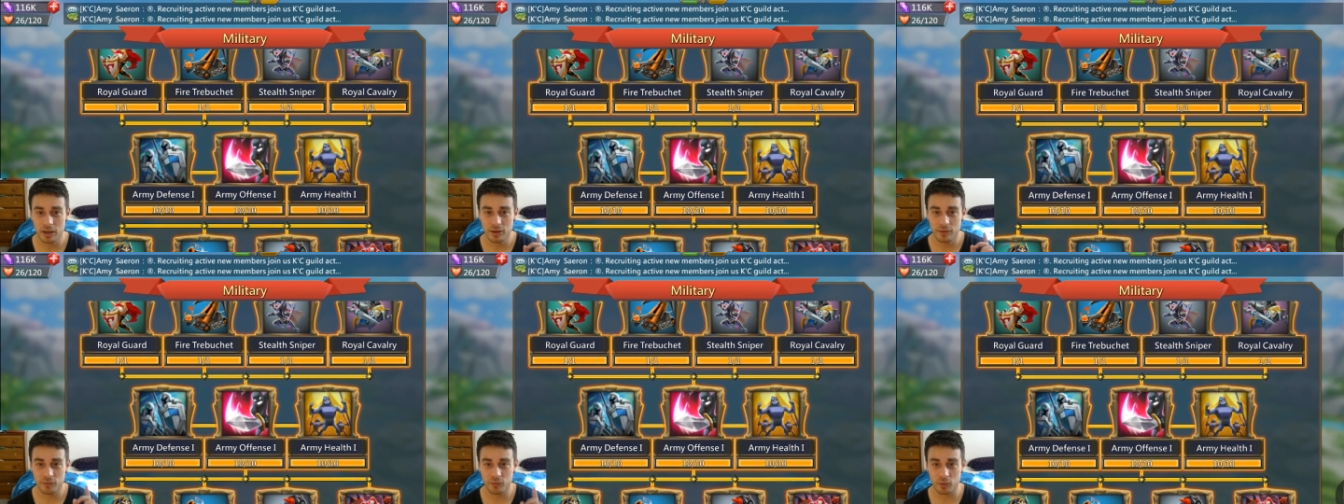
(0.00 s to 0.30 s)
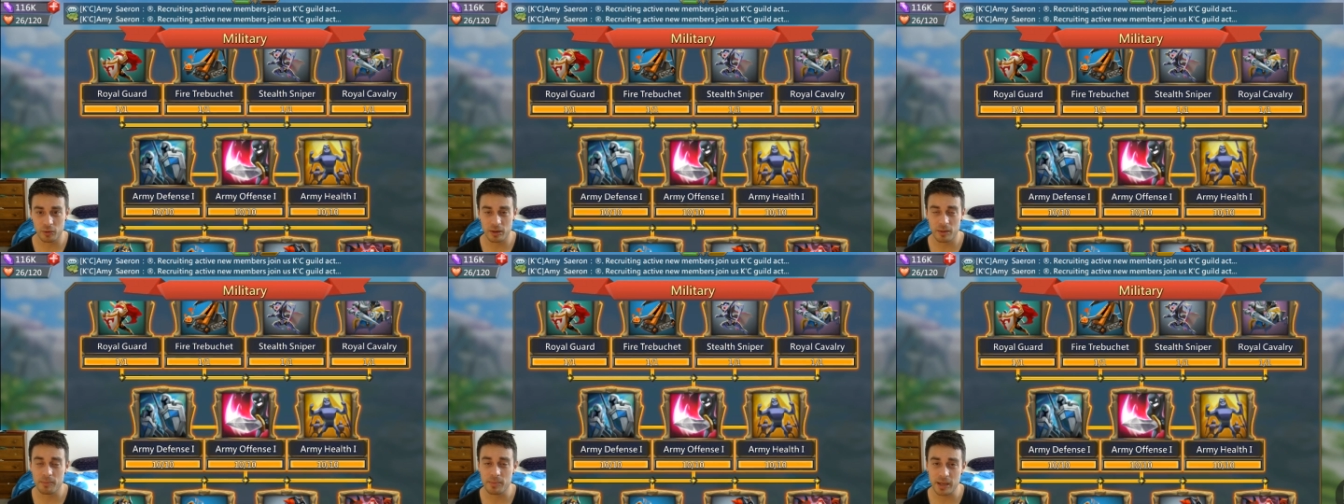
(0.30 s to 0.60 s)

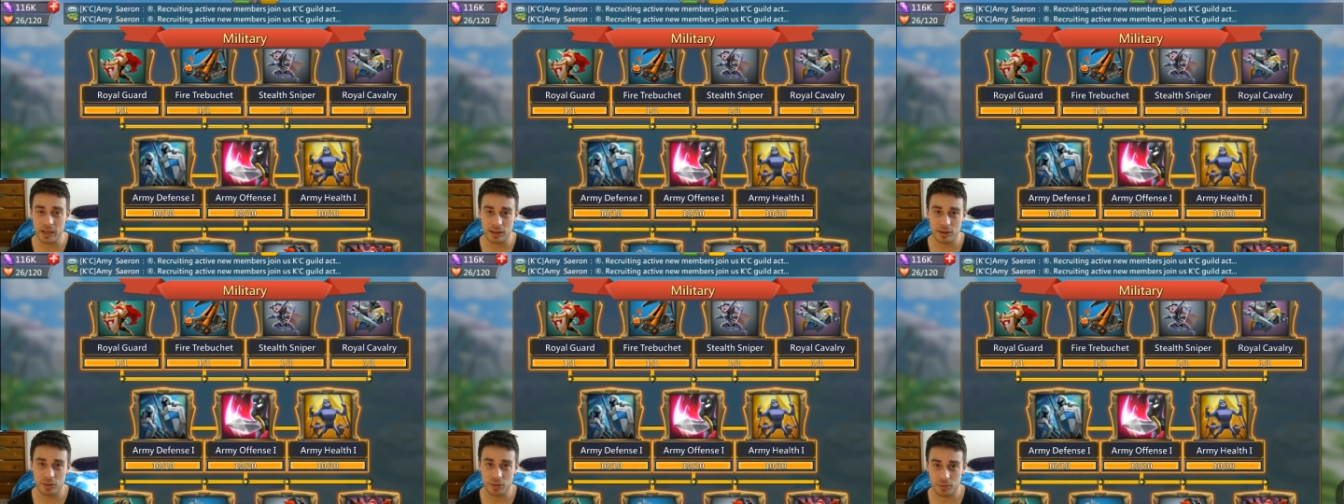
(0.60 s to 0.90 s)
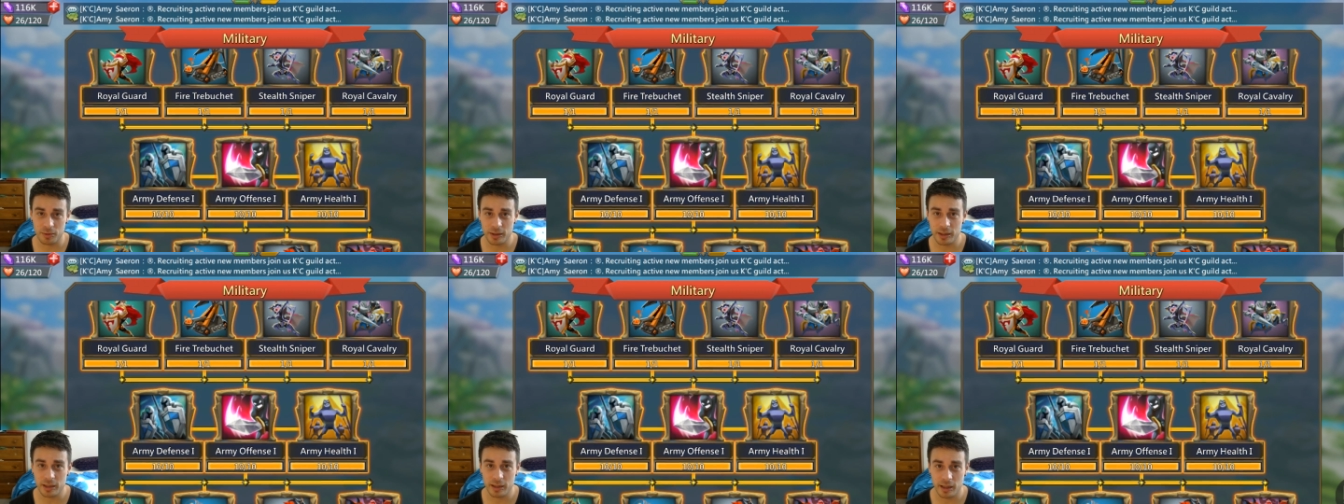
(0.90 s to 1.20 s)
for the big
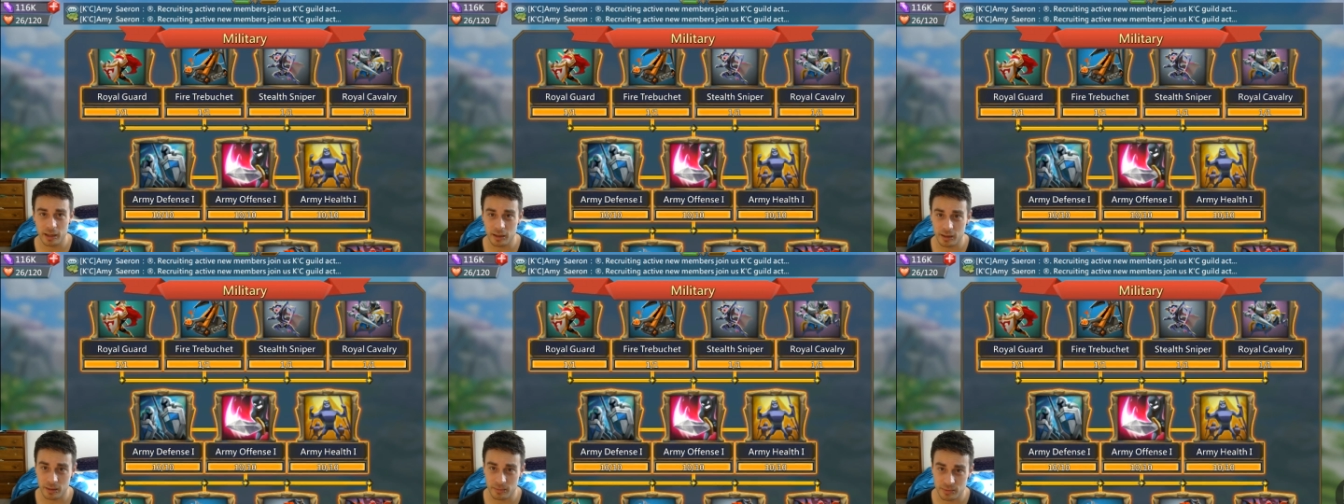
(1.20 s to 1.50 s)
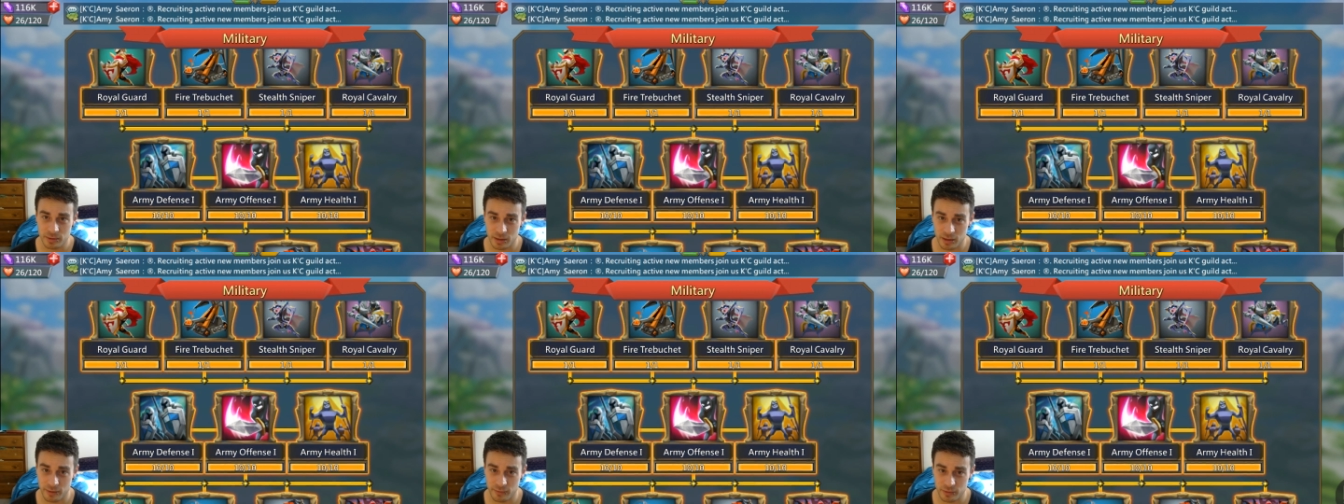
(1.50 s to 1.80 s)
3, getting them
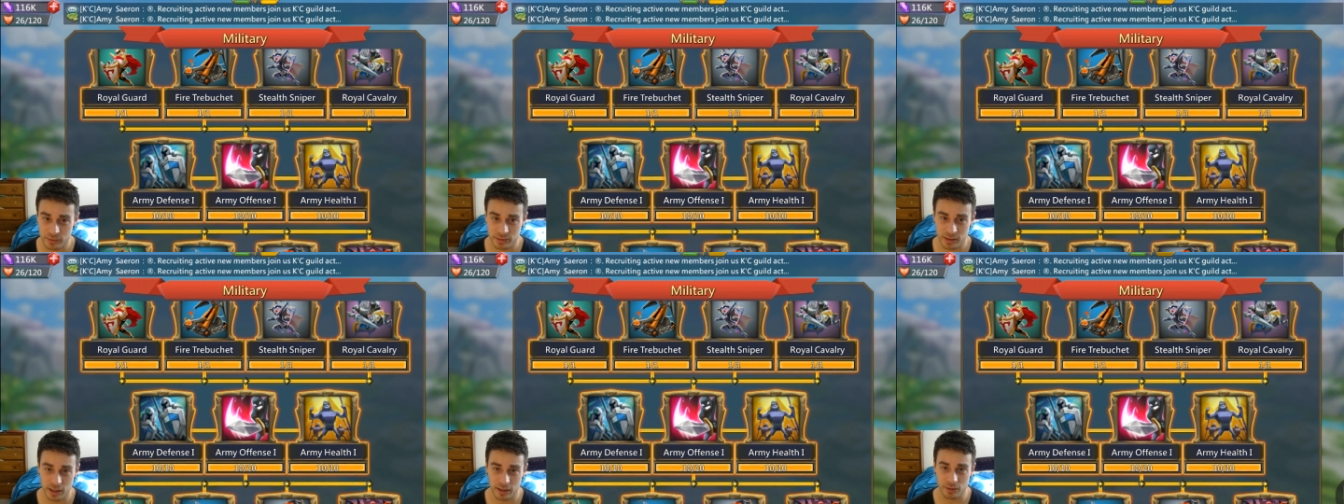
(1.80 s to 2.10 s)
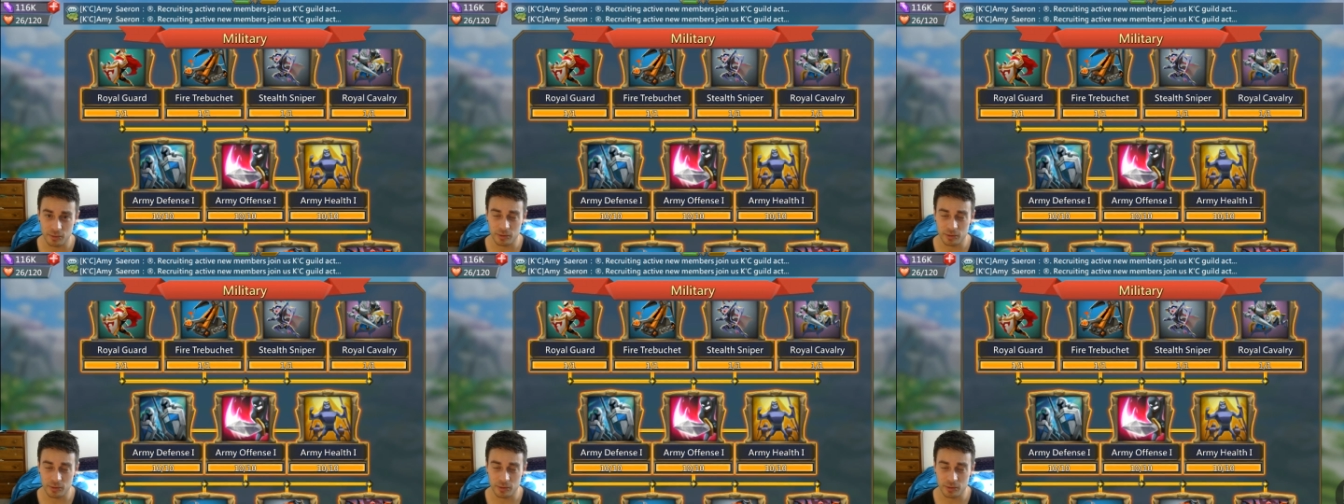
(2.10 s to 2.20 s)
to level 10.